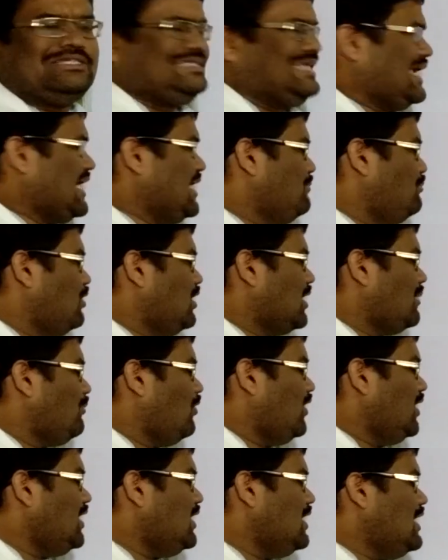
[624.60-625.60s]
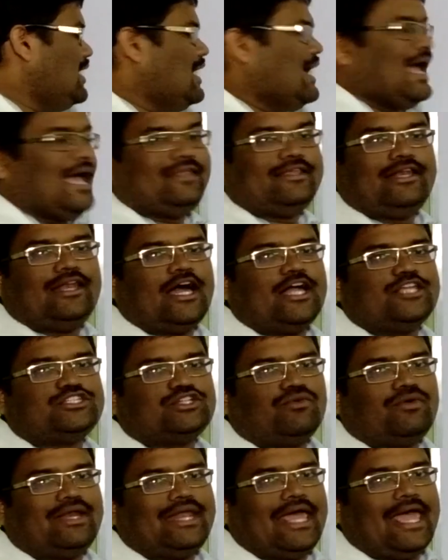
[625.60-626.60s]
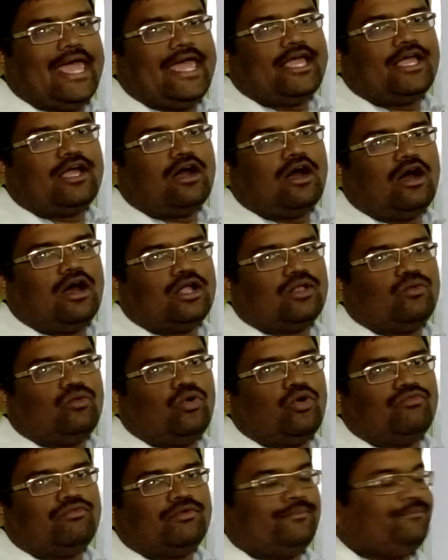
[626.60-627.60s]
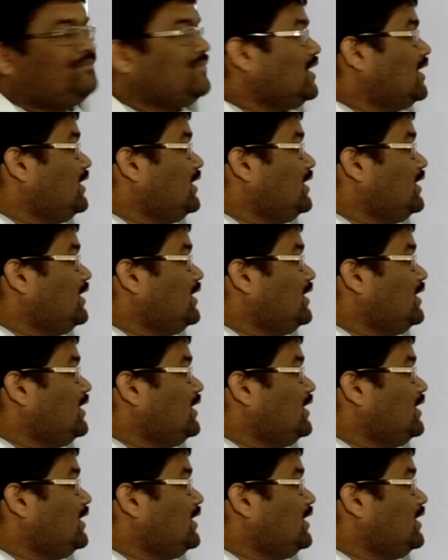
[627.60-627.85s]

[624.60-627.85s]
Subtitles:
second polar body, and the larger one, egg or ovum.